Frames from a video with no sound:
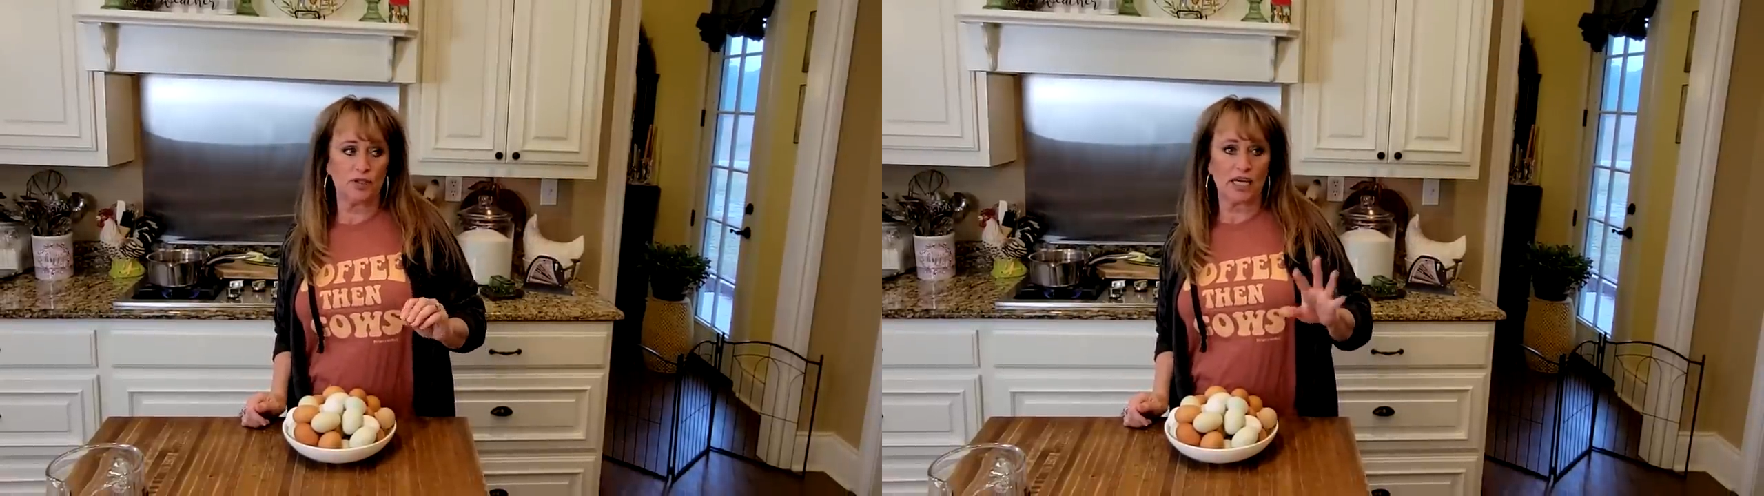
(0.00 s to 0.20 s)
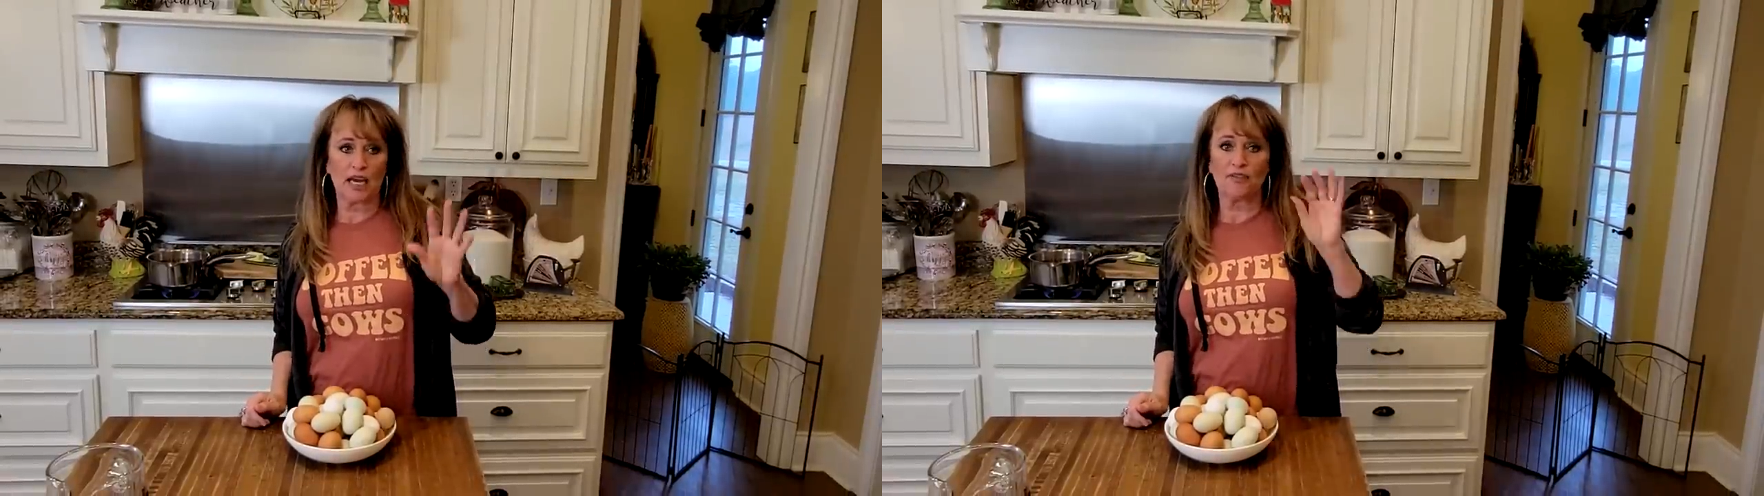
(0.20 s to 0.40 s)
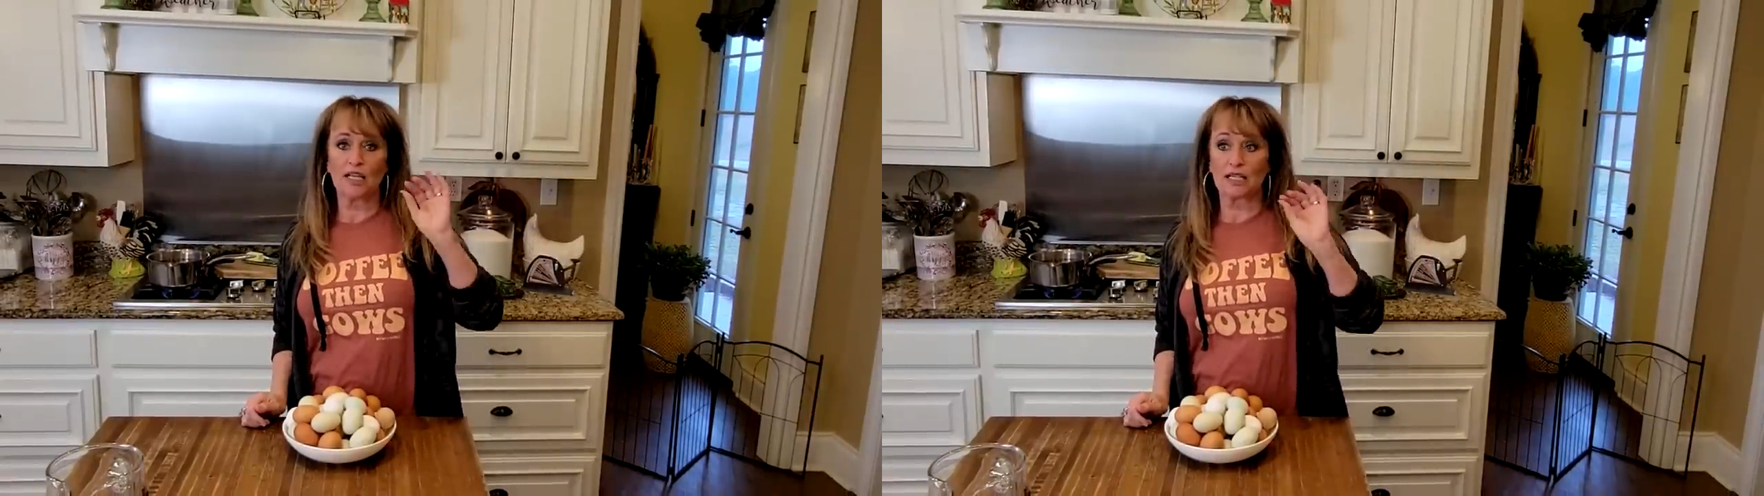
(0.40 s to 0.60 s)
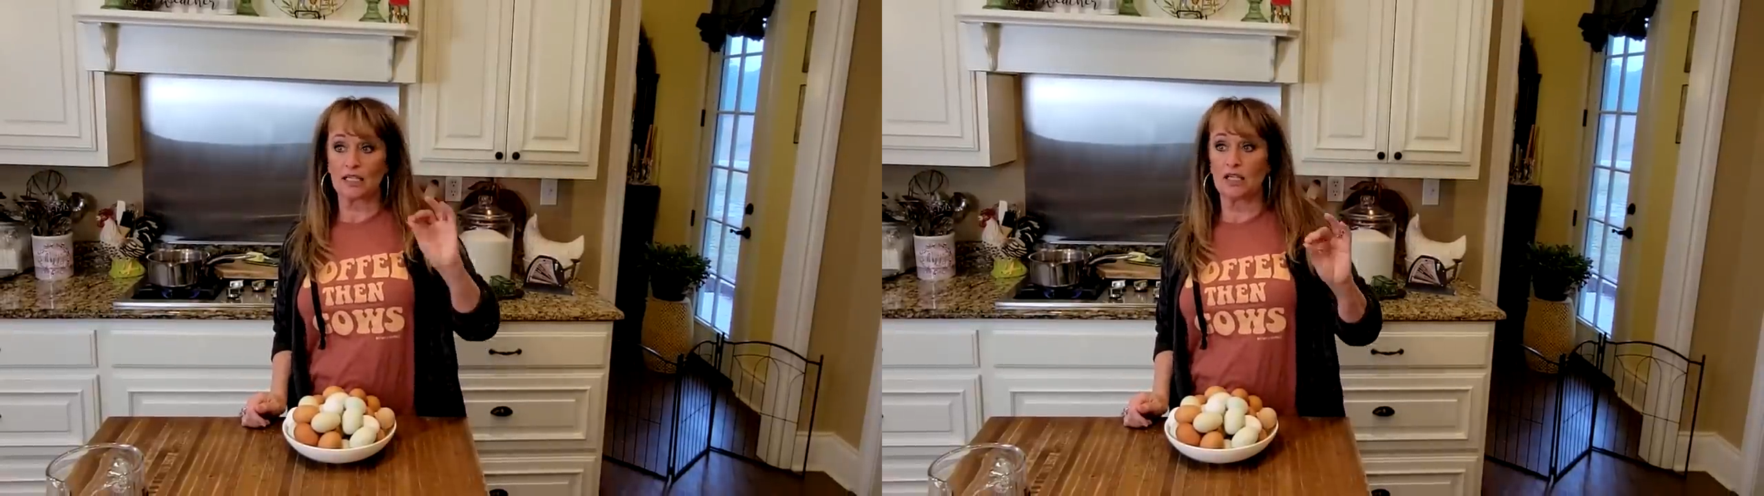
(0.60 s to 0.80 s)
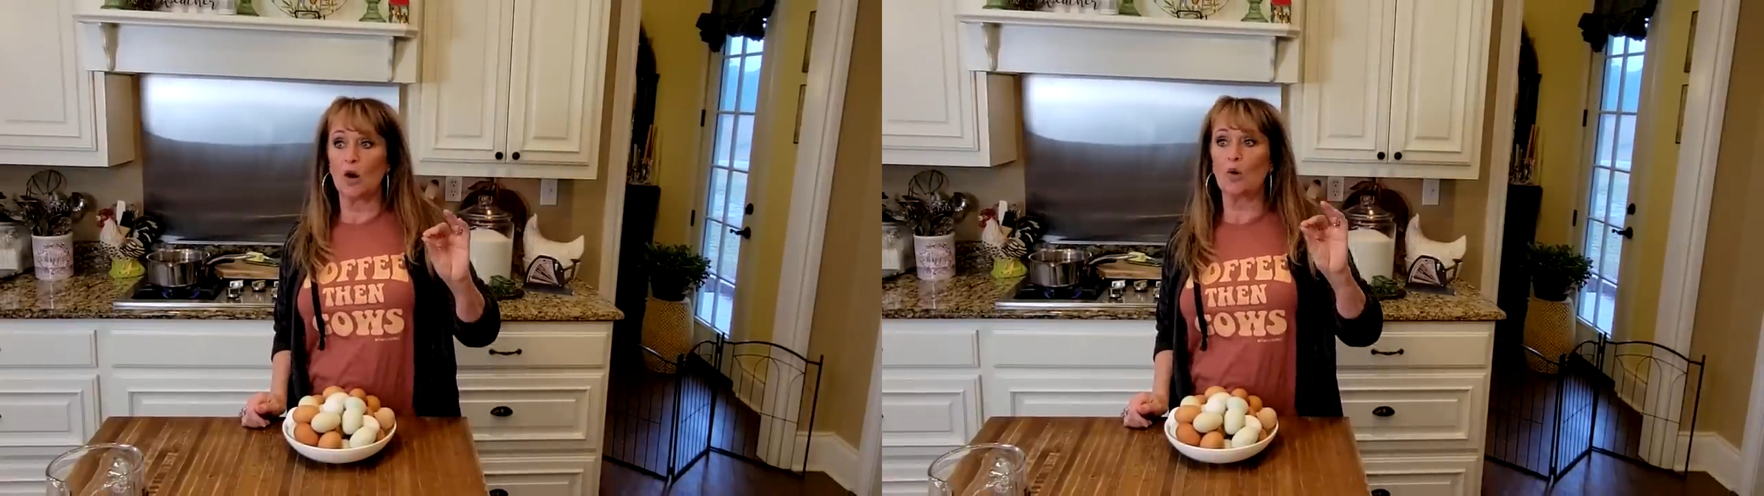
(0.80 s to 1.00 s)
They have like a
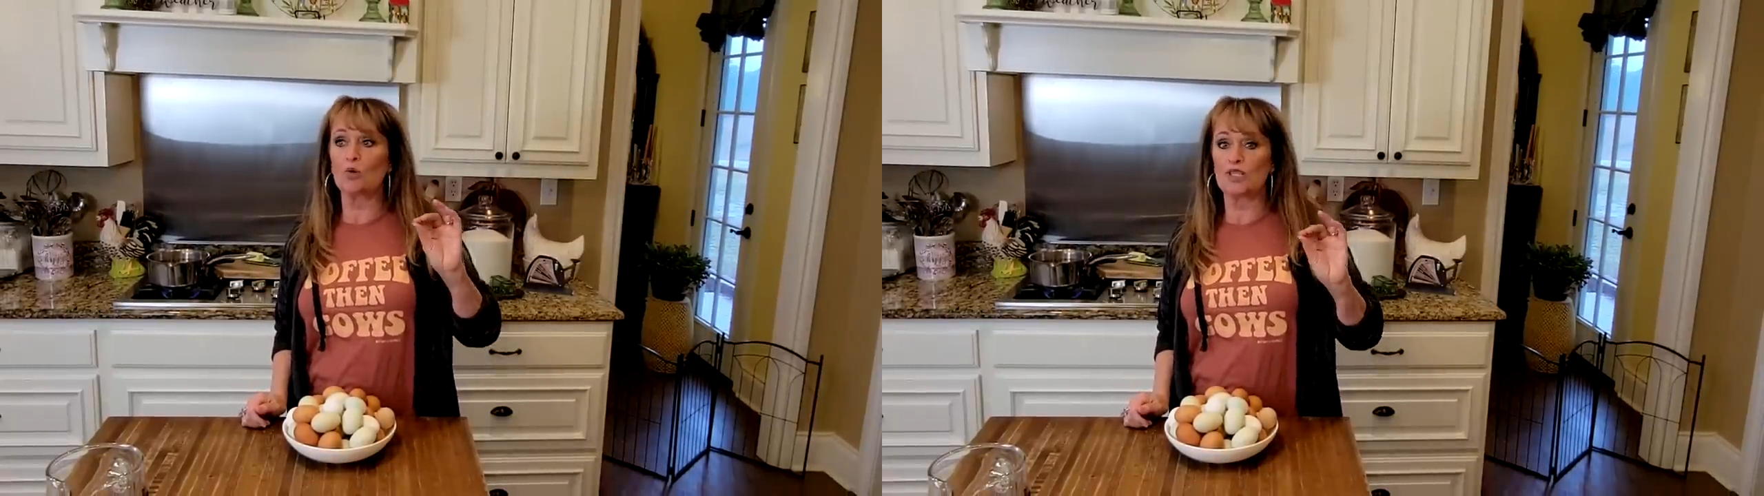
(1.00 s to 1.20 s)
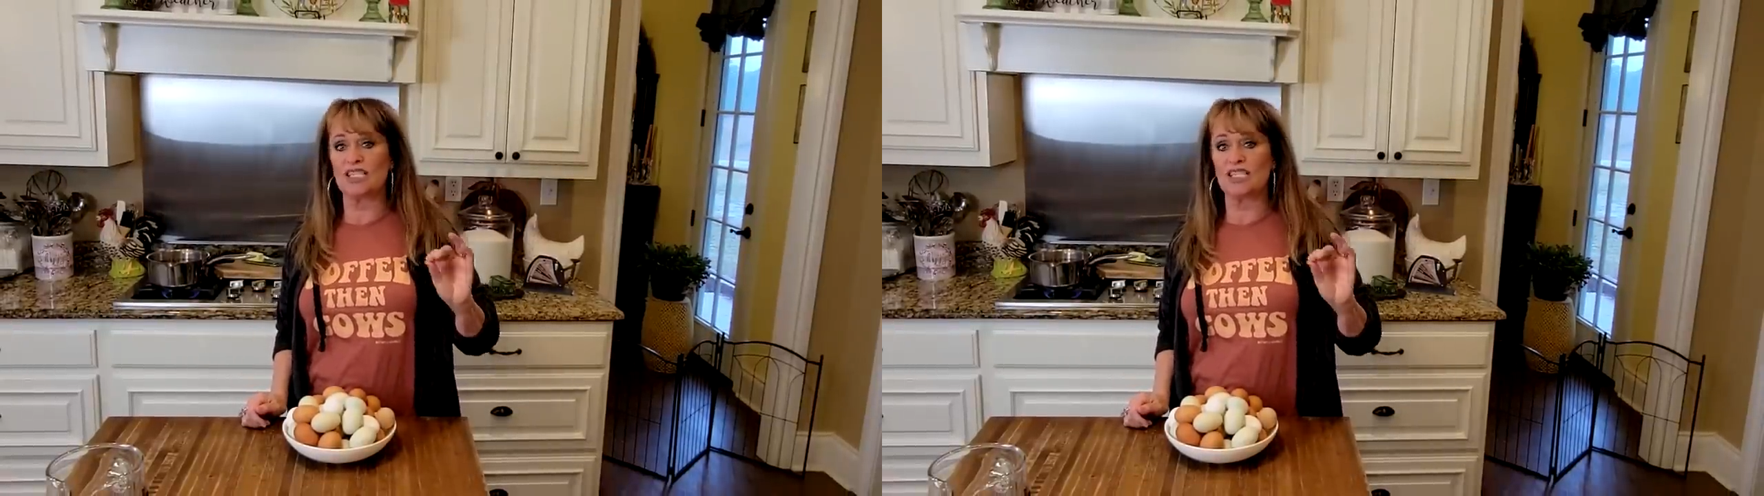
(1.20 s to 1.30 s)
gold